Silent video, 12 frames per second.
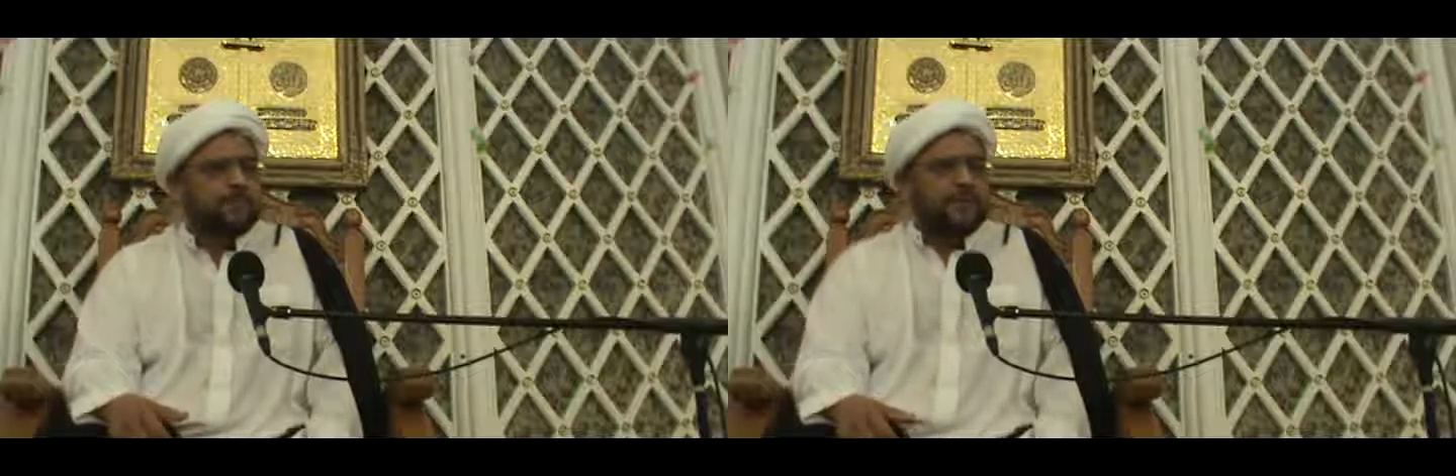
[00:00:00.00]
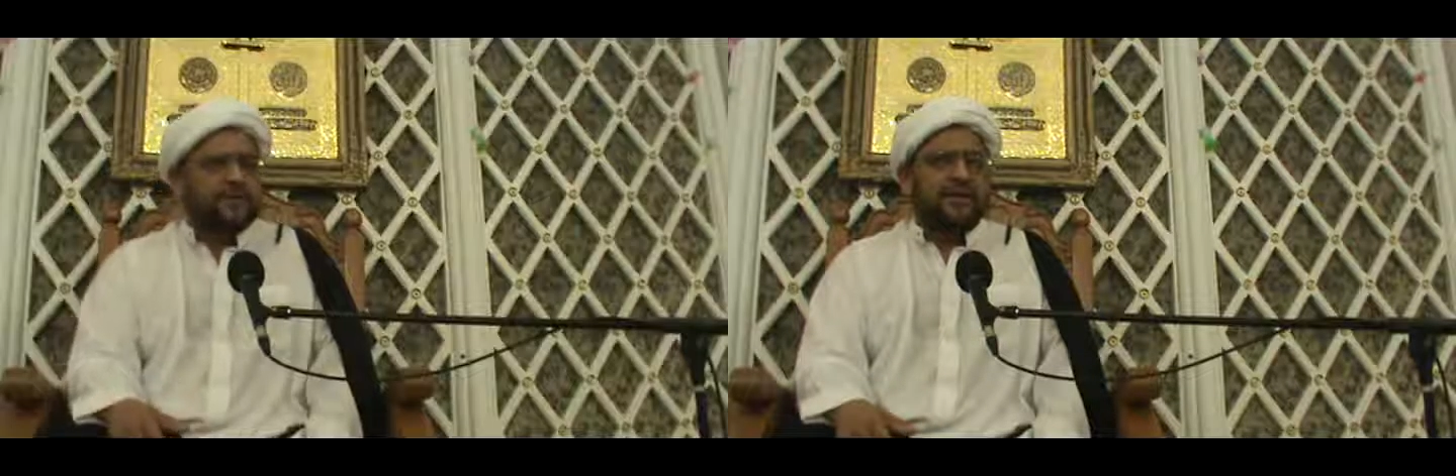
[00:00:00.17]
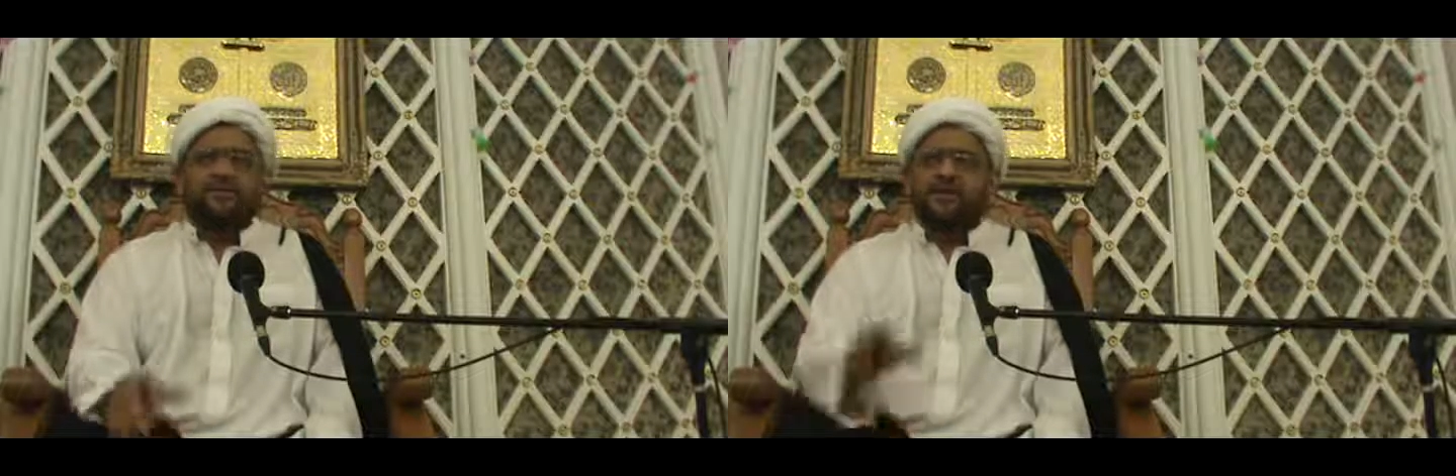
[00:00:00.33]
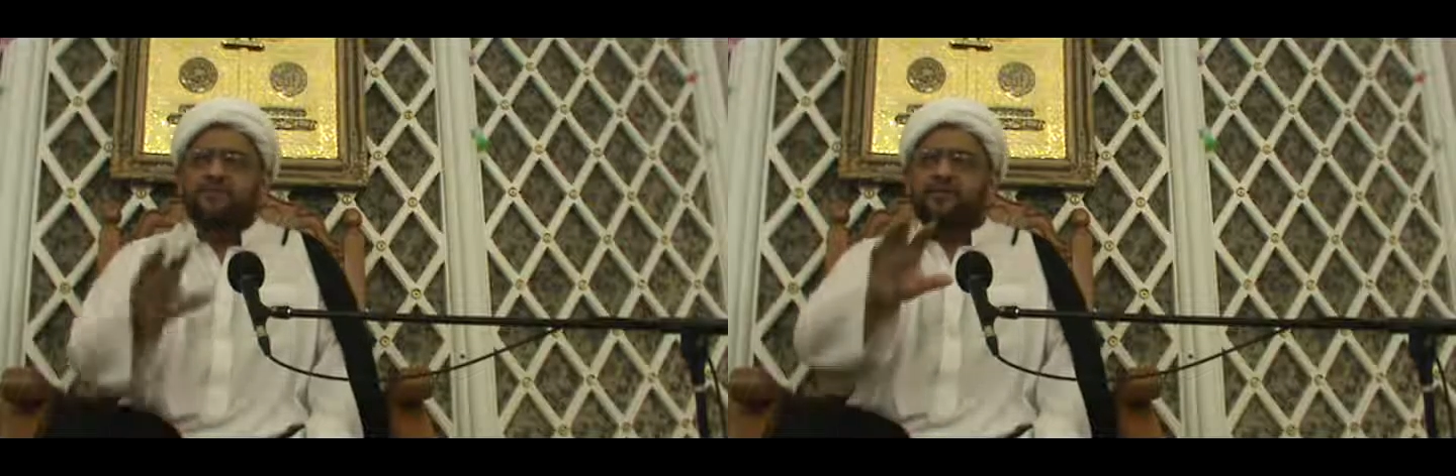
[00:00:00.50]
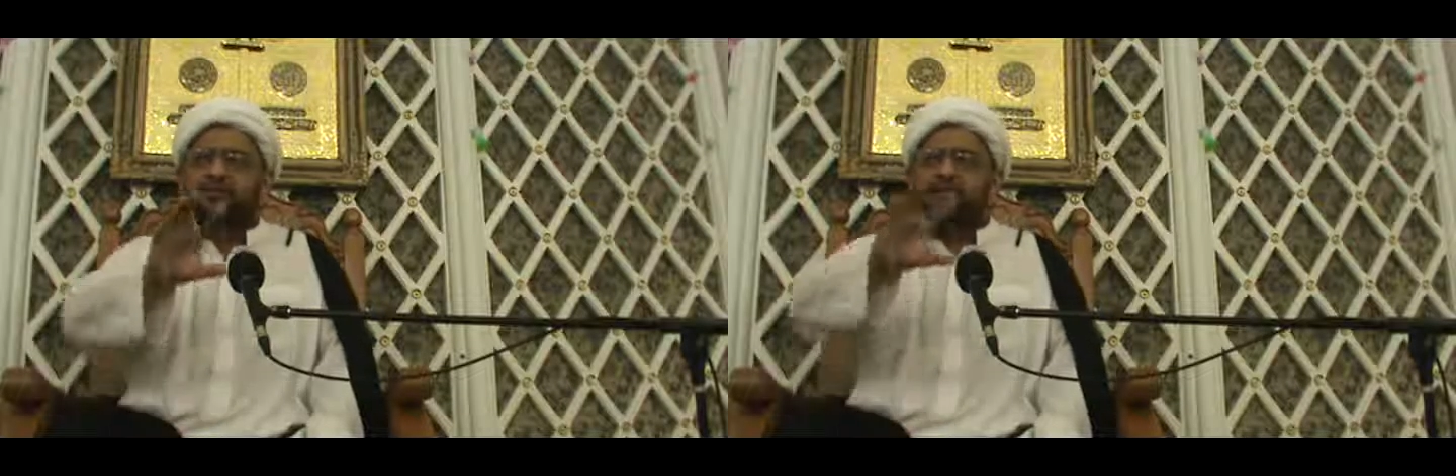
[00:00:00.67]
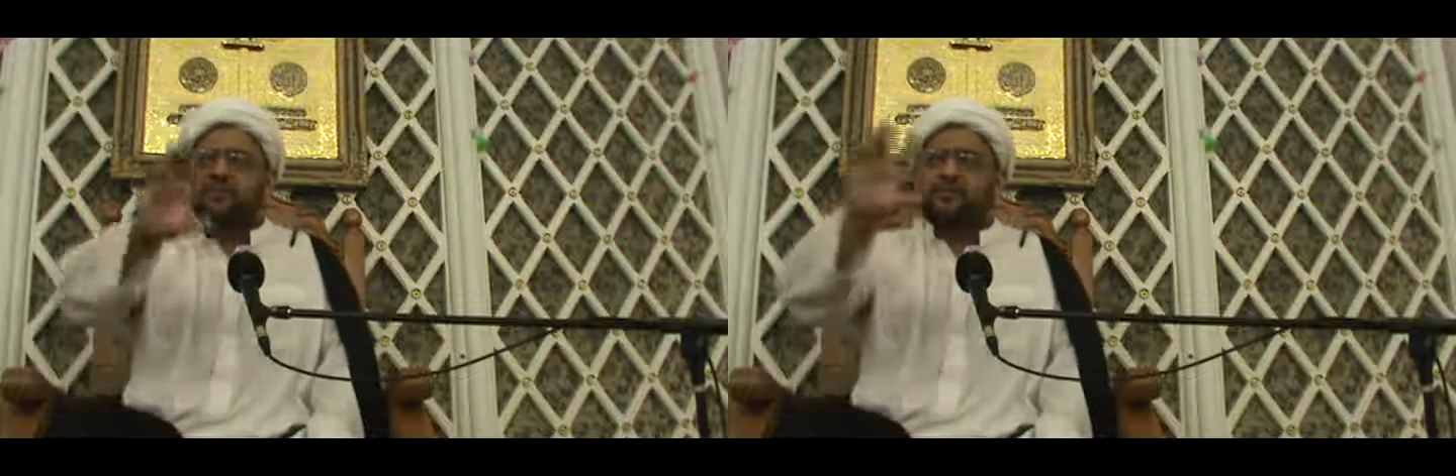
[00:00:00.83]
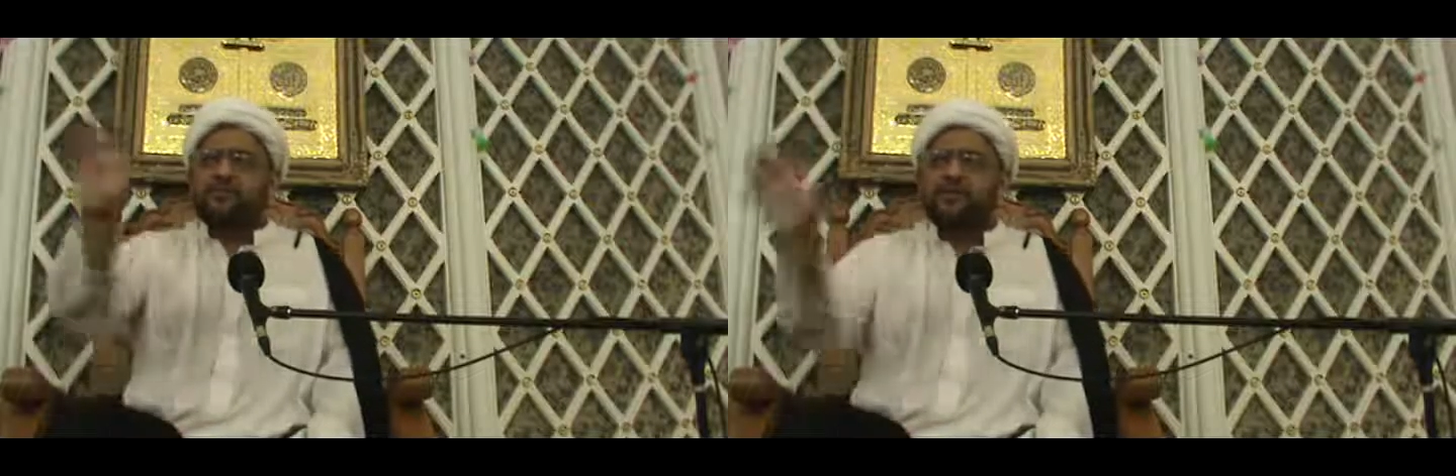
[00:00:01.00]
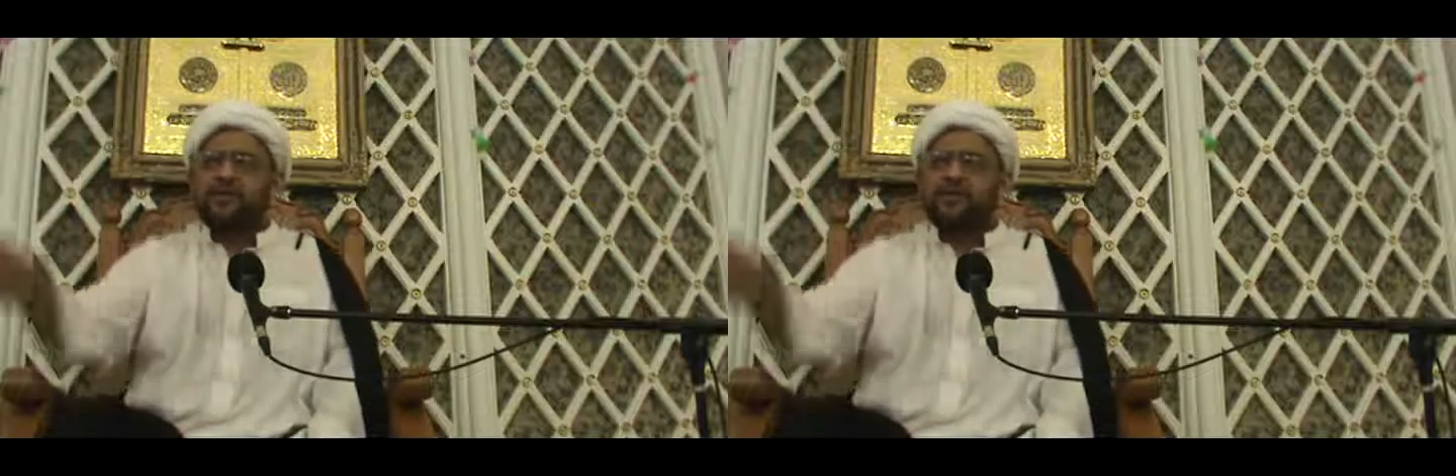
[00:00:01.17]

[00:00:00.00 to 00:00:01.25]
and then when everyone was